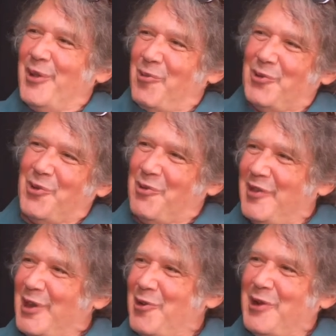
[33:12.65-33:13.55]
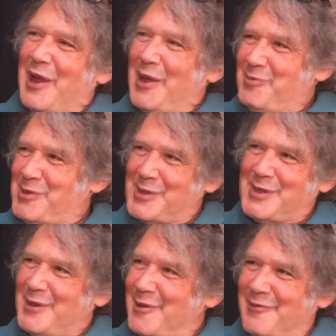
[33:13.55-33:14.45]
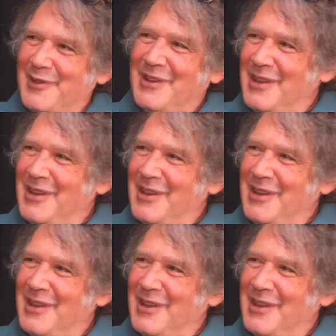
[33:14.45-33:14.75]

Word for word: They were doing video games and stuff.